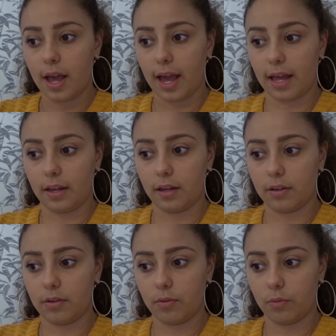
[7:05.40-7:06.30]

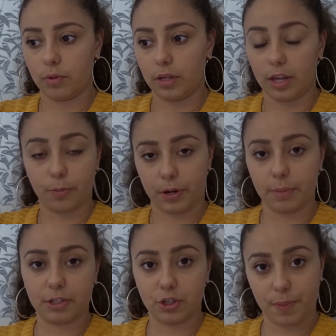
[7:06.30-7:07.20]
And yeah, pretty
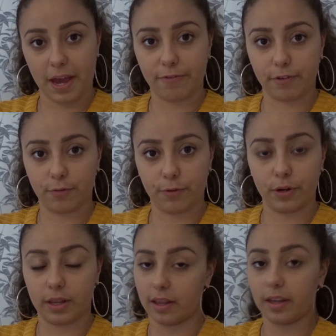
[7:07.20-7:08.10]
much you pay for the food
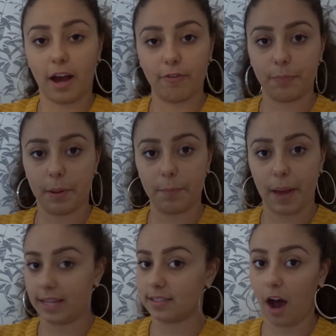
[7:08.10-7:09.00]
and then the government
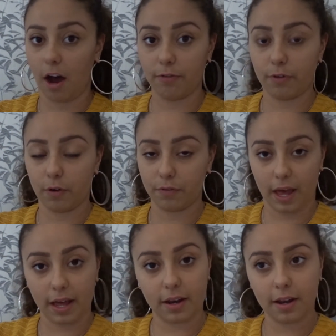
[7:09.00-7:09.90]
pays half of
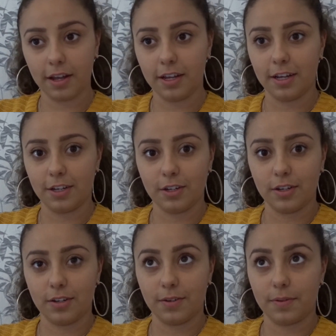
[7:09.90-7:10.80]
that. They
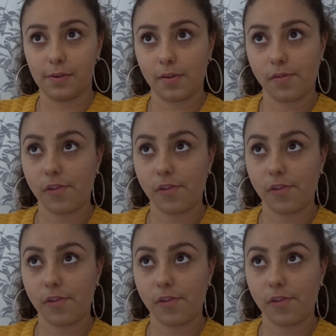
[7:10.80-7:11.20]
subsidise the restaurant.